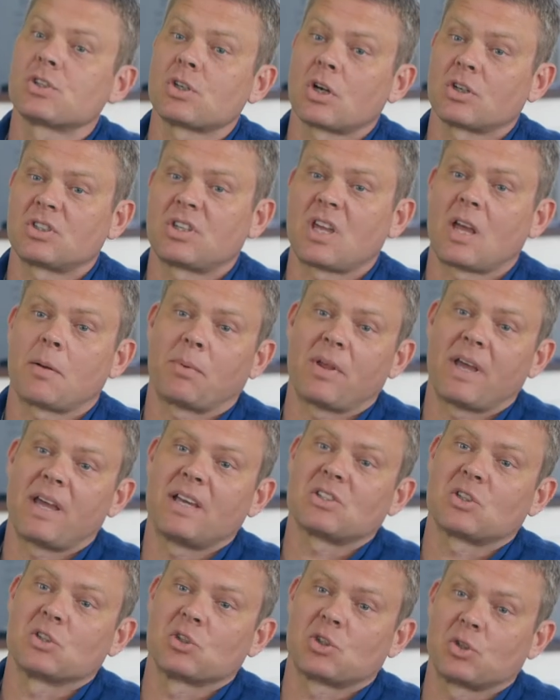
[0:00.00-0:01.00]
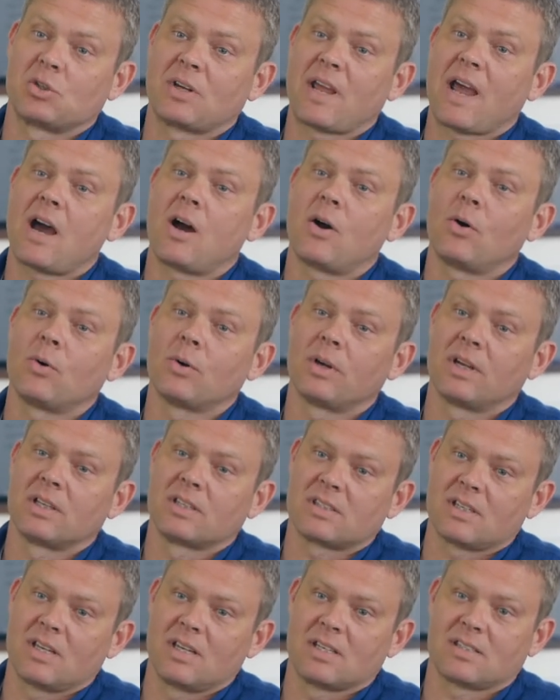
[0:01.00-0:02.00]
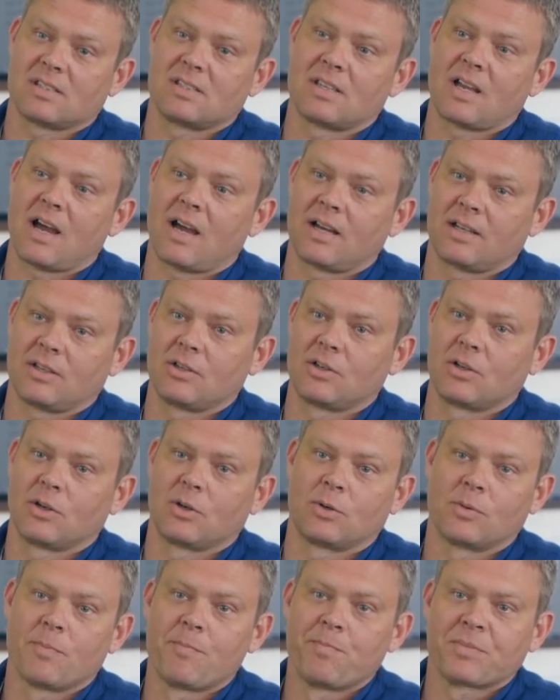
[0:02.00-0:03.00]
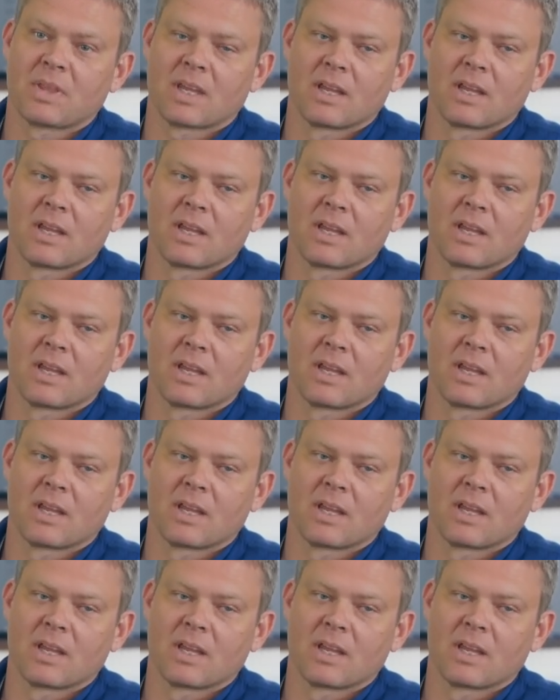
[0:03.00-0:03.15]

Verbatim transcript: to take place, and so now it's it's not you know.